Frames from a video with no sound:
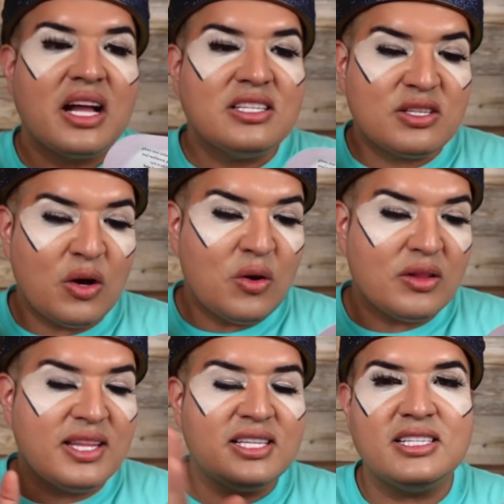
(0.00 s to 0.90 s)
So
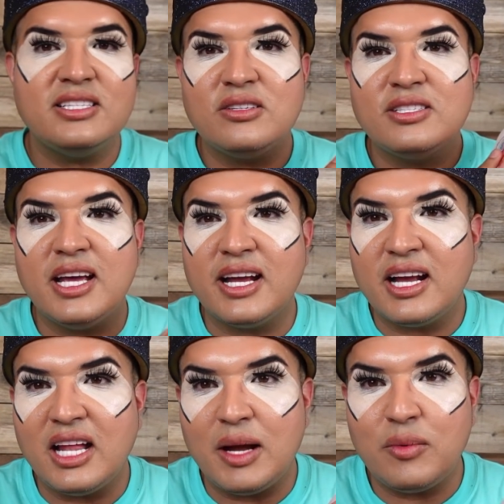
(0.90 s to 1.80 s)
this is their
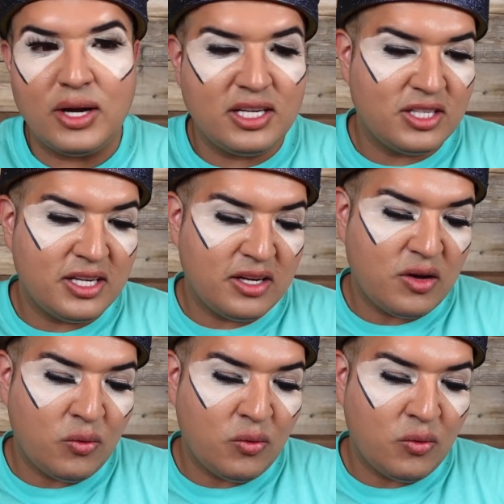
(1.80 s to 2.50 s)
second collaboration